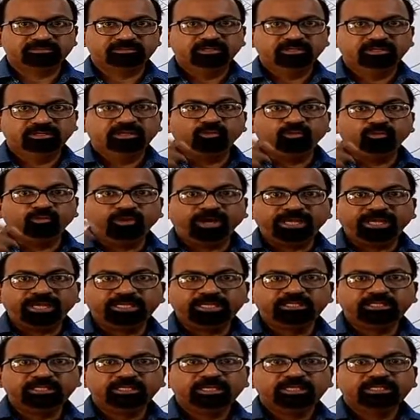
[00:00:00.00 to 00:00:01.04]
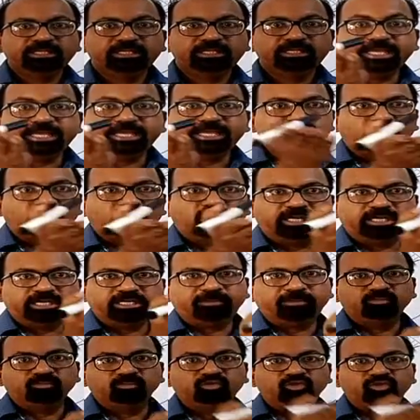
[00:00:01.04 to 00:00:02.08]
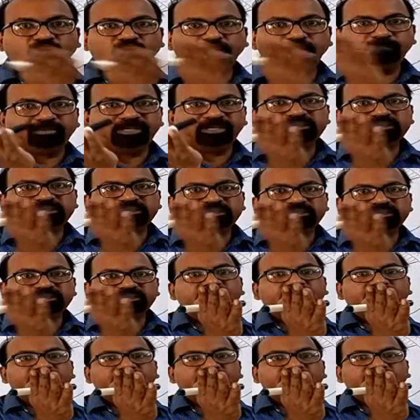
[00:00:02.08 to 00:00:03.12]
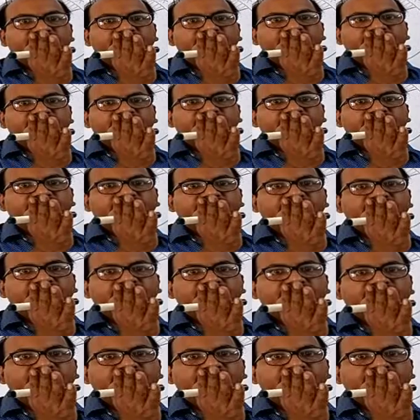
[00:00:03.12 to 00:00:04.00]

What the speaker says: When these water droplets are become heavier,